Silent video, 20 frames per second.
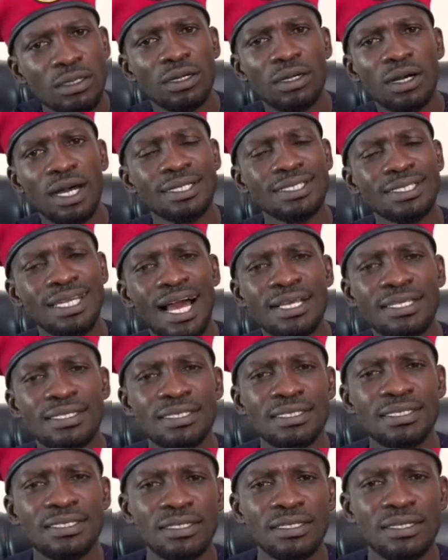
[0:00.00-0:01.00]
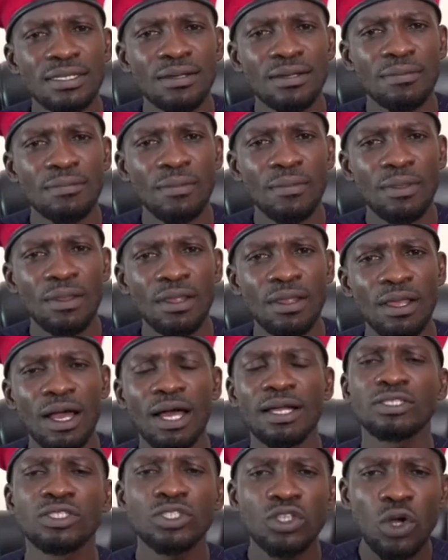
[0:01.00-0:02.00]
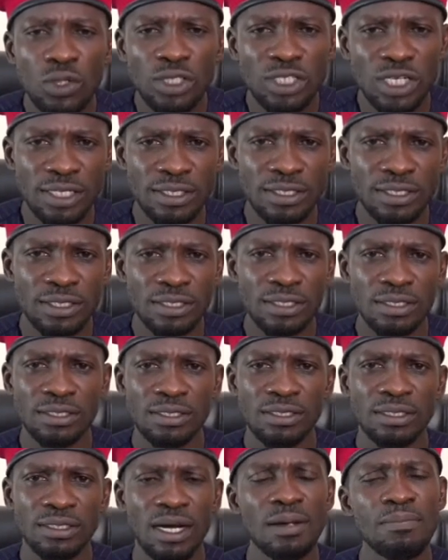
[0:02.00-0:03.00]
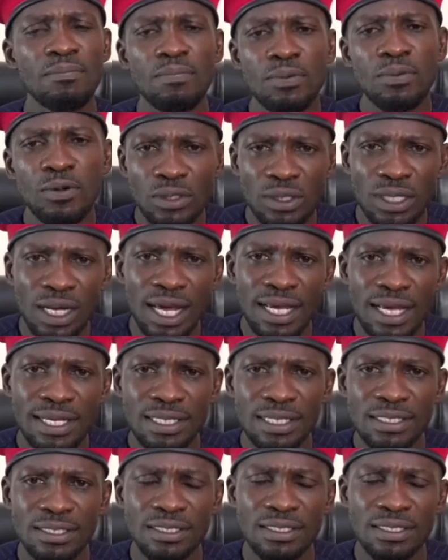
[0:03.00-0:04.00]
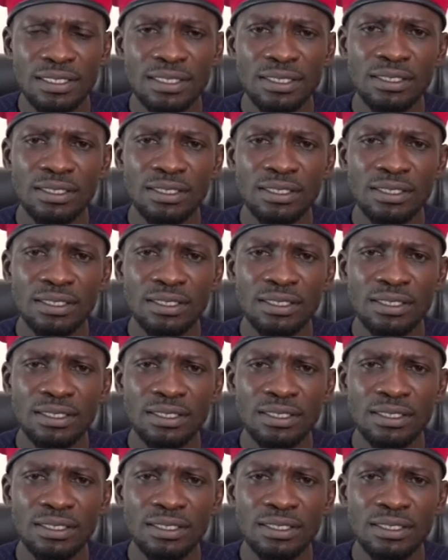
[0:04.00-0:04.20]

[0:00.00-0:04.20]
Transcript: attacks and tortures and brutalizes